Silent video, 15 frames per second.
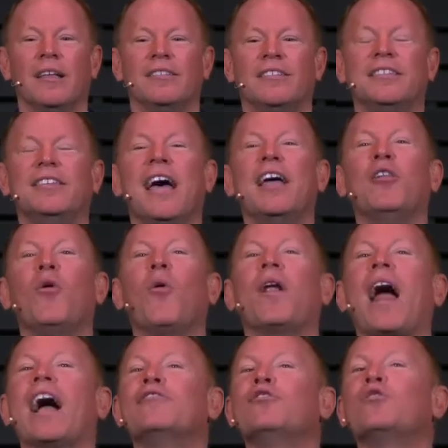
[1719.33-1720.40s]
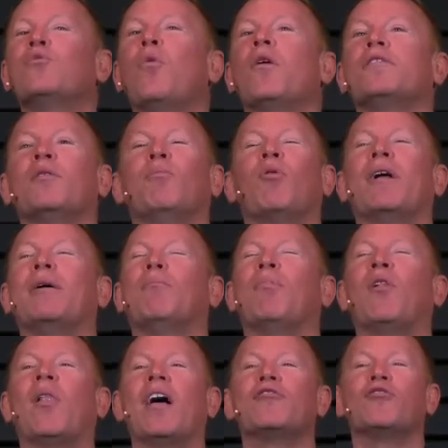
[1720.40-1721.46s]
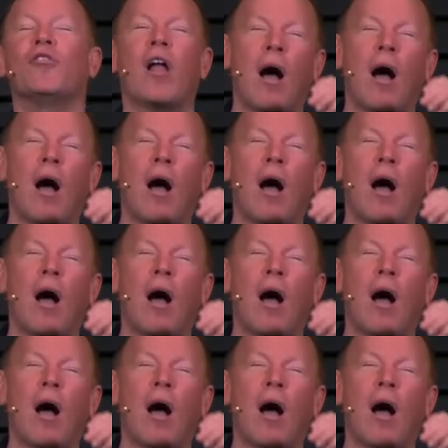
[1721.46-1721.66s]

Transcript: Today, Lord, I just want to bring pleasure.